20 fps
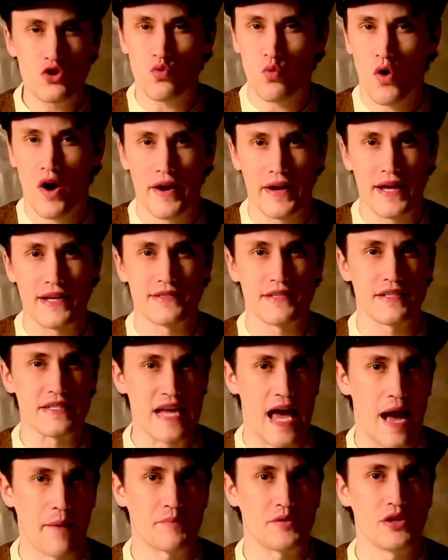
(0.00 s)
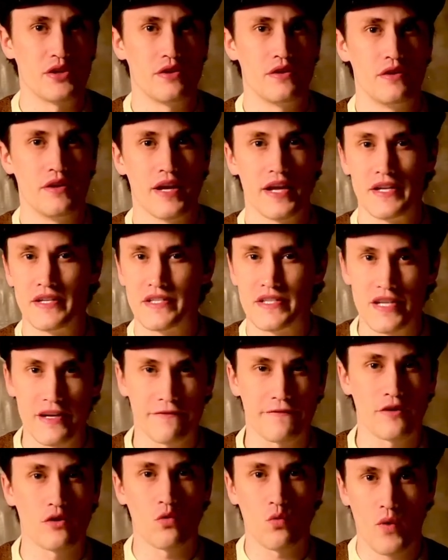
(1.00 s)
one has adapted in
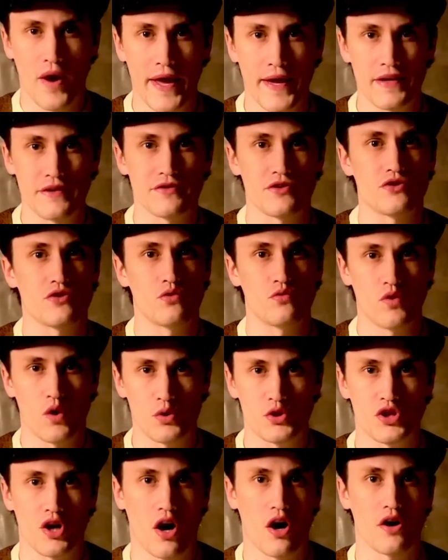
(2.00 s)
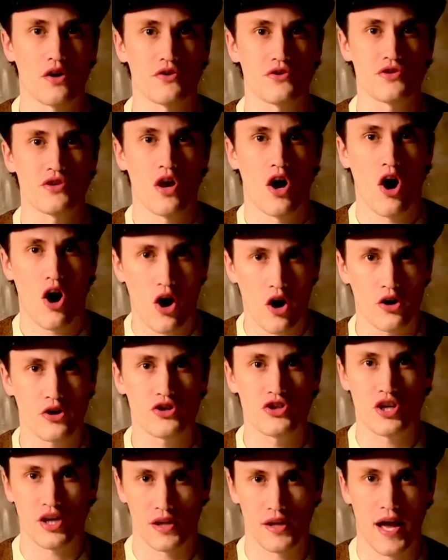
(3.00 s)
different ways to Roshar's
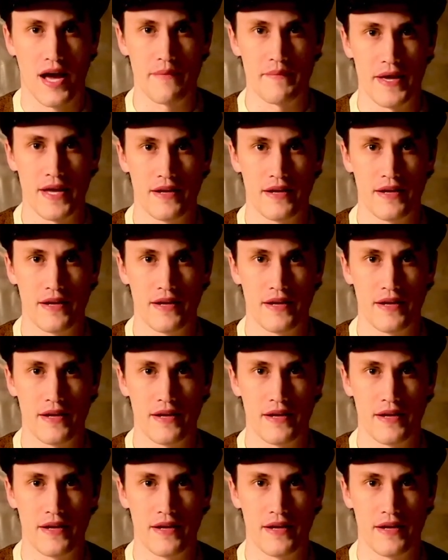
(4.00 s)
harsh climate,